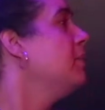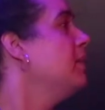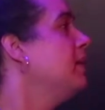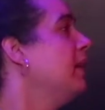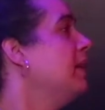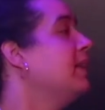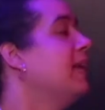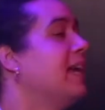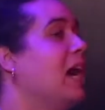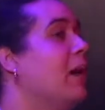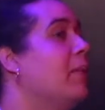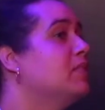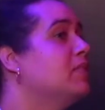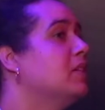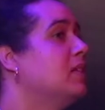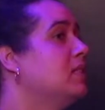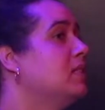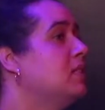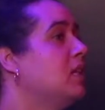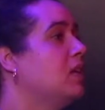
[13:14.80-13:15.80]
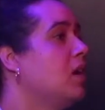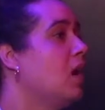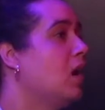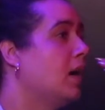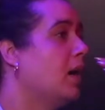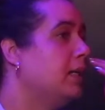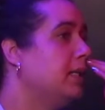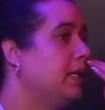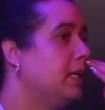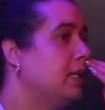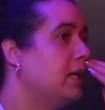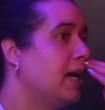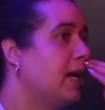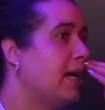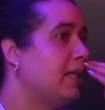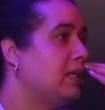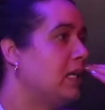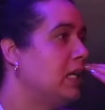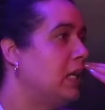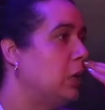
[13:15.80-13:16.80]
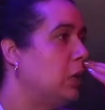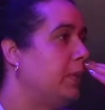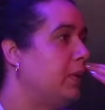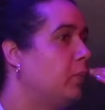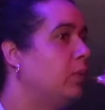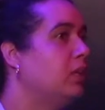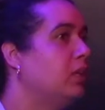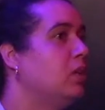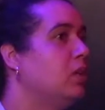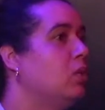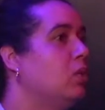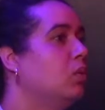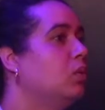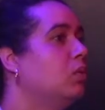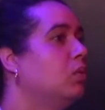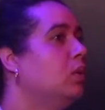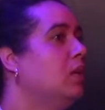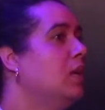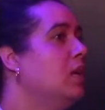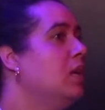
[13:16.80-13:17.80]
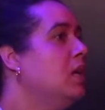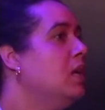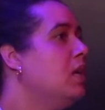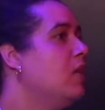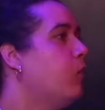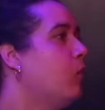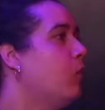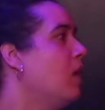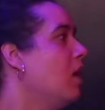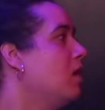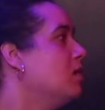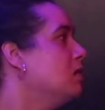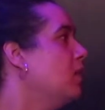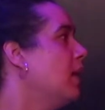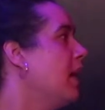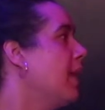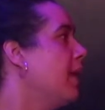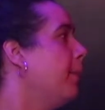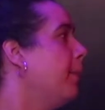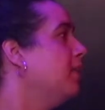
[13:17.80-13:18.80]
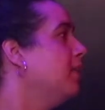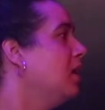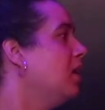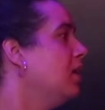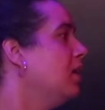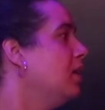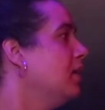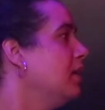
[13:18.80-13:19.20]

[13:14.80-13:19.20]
it. Like I was gonna tell y'all earlier, I think it would be really cool if we also had a blog.